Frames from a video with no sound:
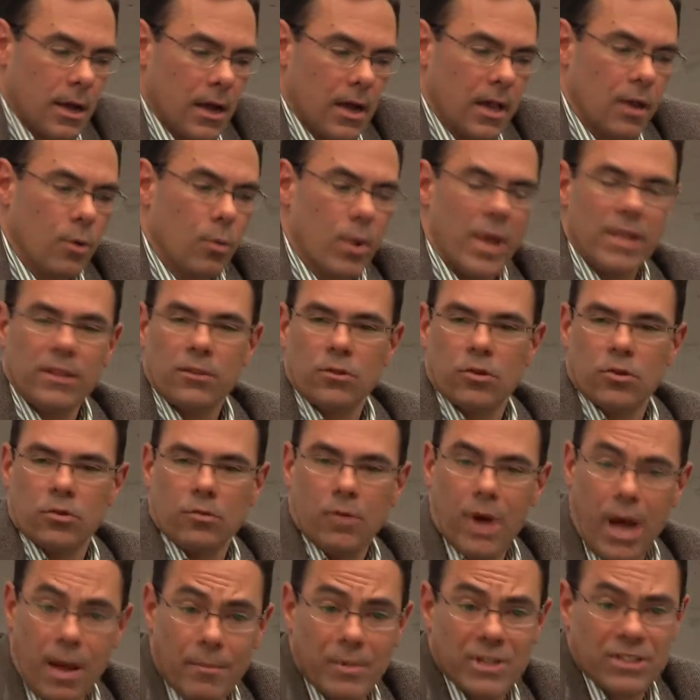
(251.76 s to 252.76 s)
he went
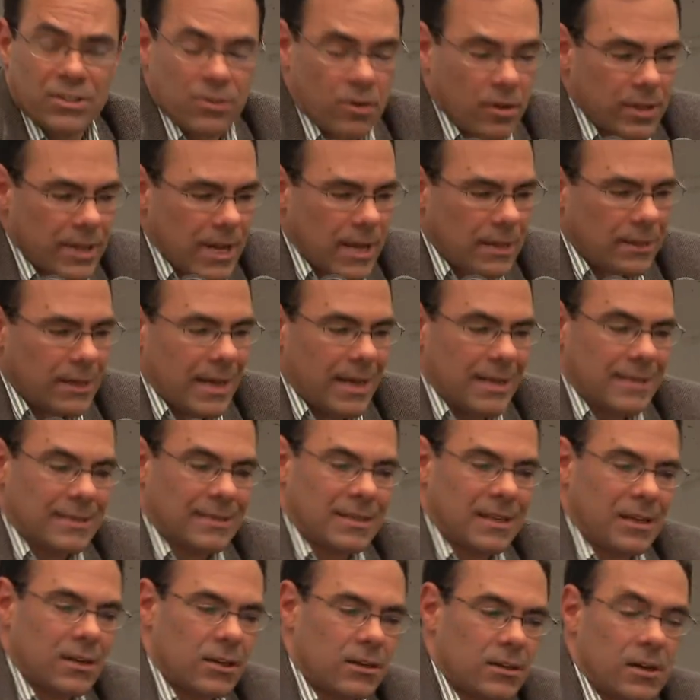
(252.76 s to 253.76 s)
to Amazonia
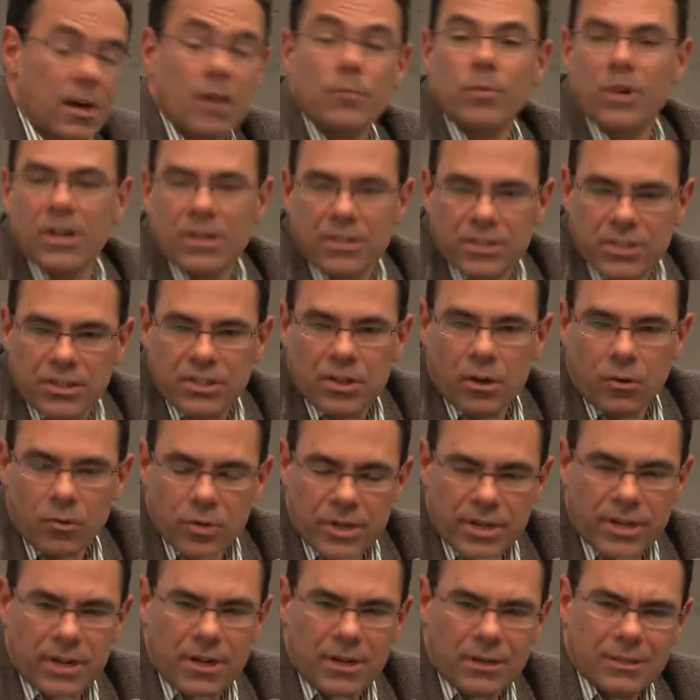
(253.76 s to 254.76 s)
as a rubber
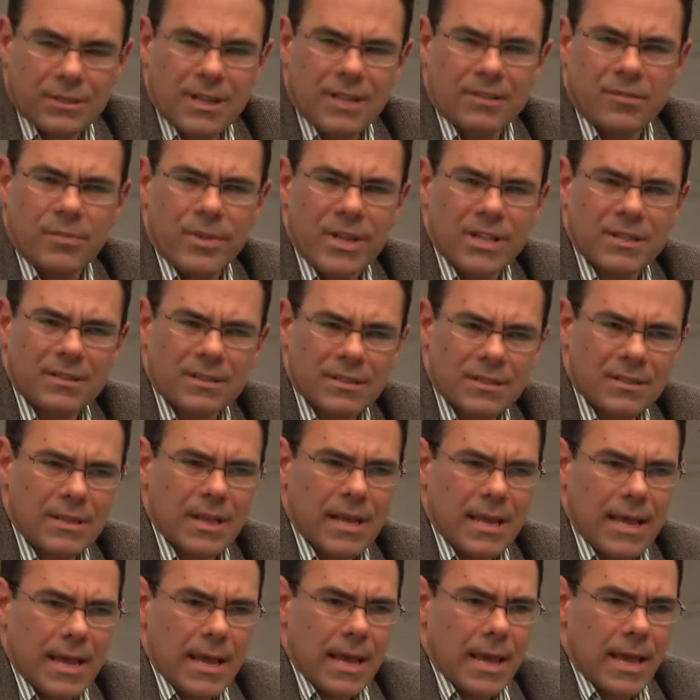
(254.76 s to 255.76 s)
soldier. That means
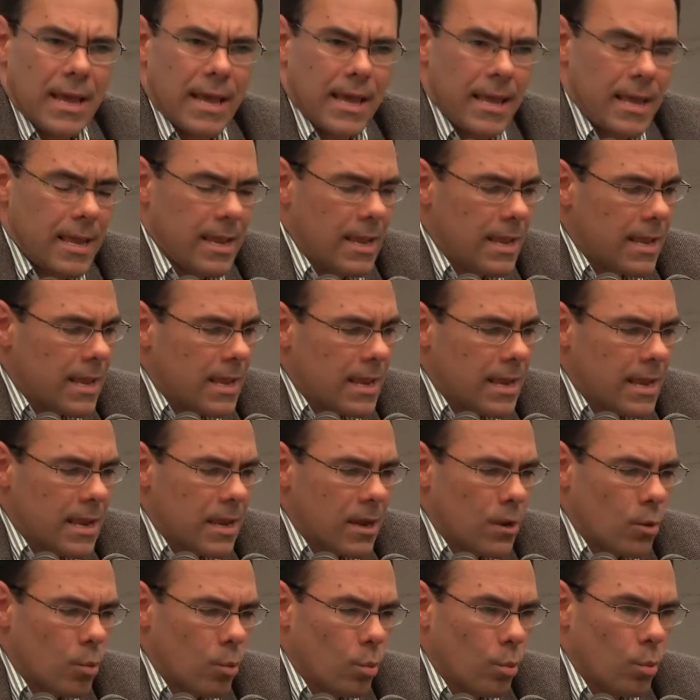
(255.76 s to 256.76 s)
he
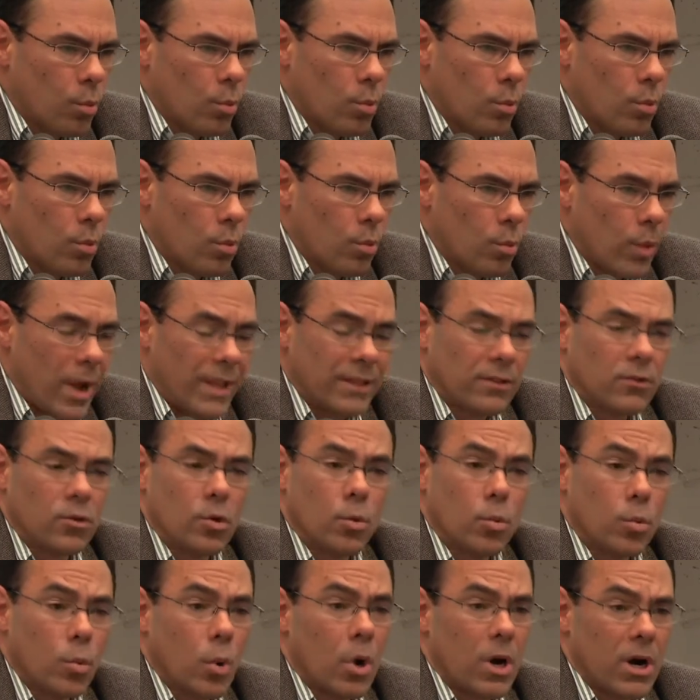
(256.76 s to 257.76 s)
went
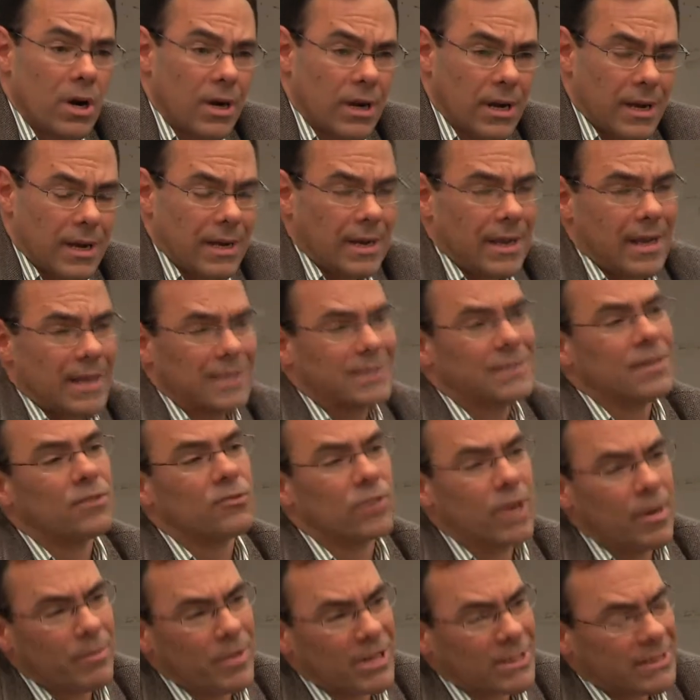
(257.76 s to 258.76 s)
to work as a
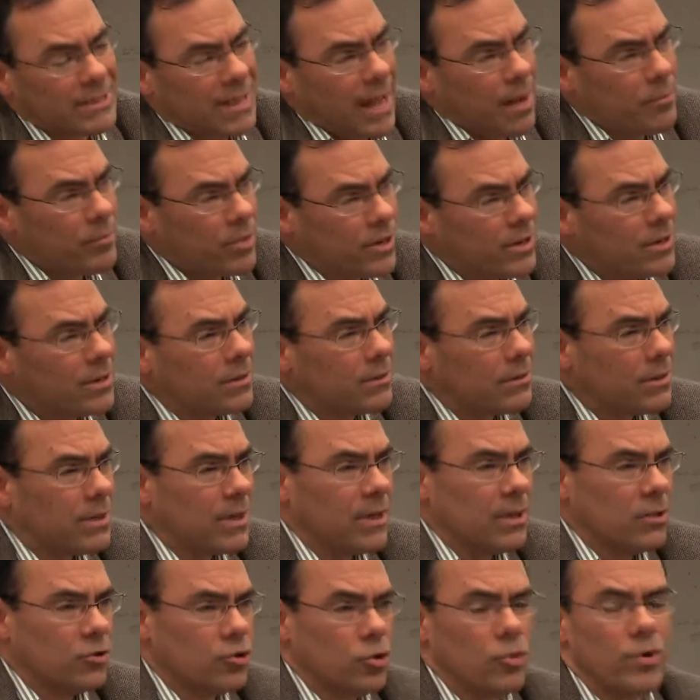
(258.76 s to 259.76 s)
rubber tapper
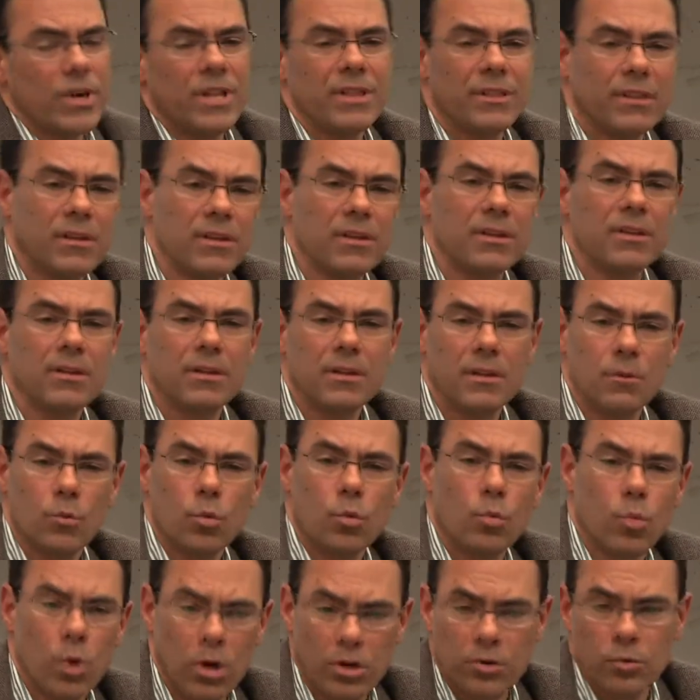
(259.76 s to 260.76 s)
during the
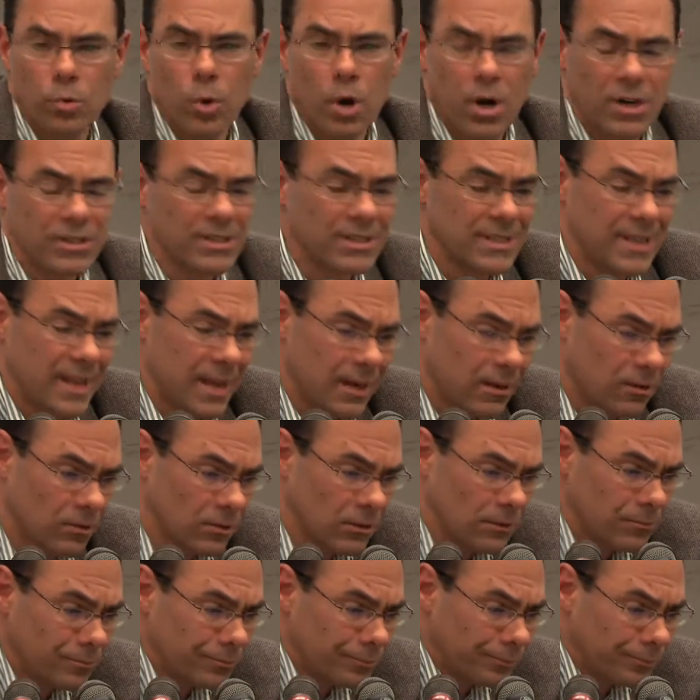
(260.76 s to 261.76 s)
World War II.